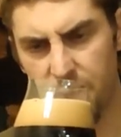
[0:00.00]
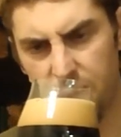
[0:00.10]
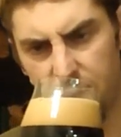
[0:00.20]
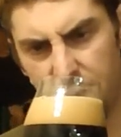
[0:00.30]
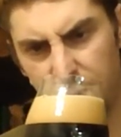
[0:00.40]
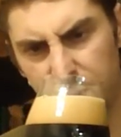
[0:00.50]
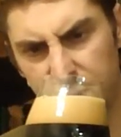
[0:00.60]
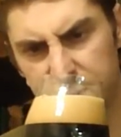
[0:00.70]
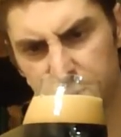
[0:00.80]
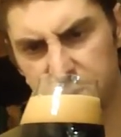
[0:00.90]
Um,
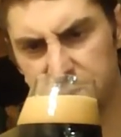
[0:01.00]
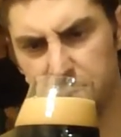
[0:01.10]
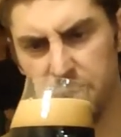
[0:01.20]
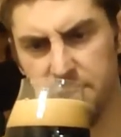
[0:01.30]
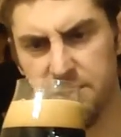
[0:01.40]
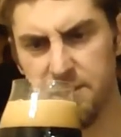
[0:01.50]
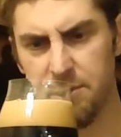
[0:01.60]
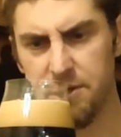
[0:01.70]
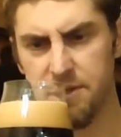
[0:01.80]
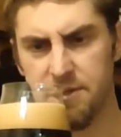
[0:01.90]
looks pretty
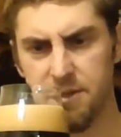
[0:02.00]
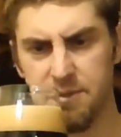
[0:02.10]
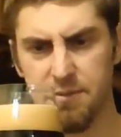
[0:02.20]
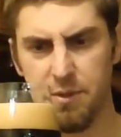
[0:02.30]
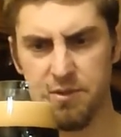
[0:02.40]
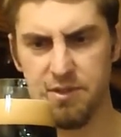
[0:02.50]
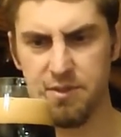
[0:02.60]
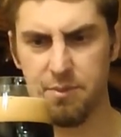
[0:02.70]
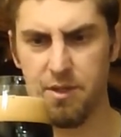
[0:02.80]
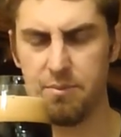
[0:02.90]
similar in terms of mostly
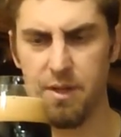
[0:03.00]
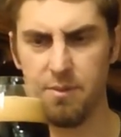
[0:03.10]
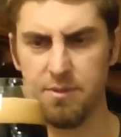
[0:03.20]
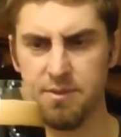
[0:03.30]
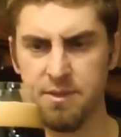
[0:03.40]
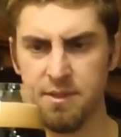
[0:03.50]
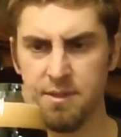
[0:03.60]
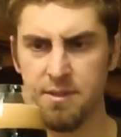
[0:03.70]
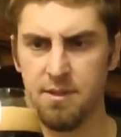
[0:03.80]
small bubbles.